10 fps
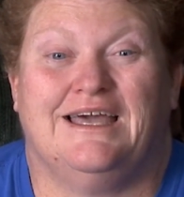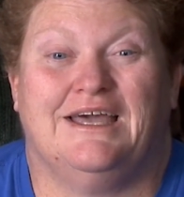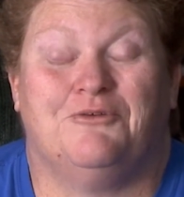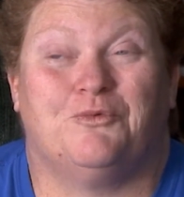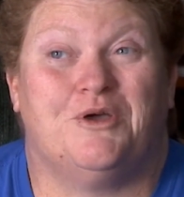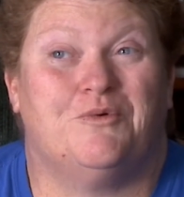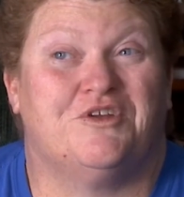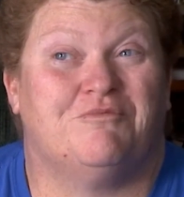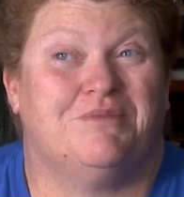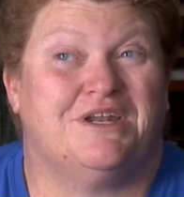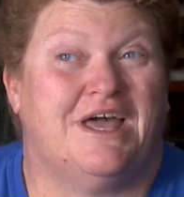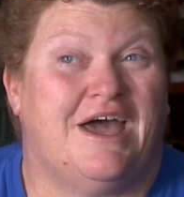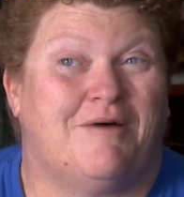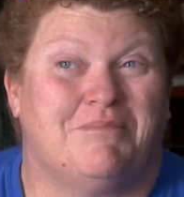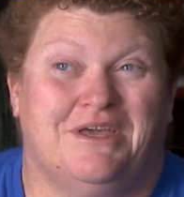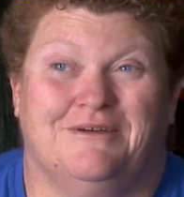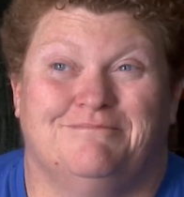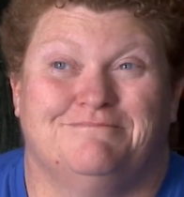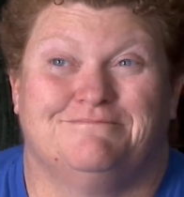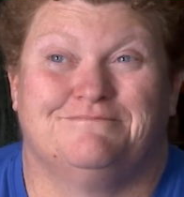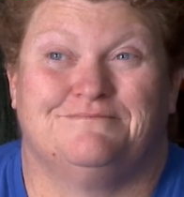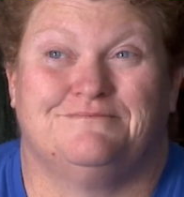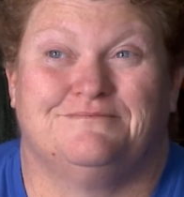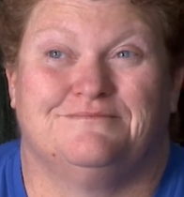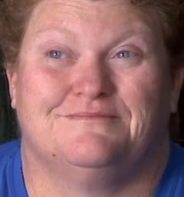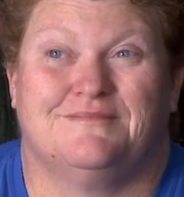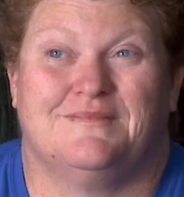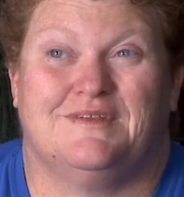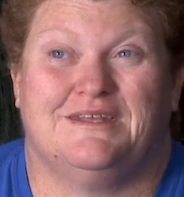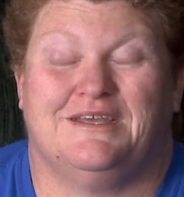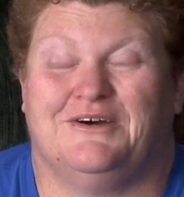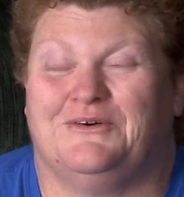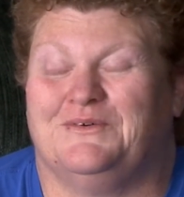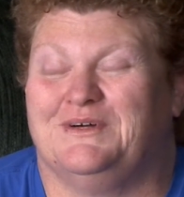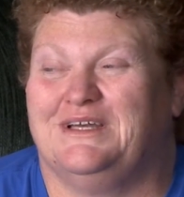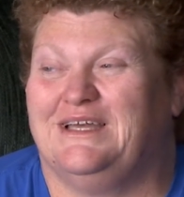and we would have been happy. You know,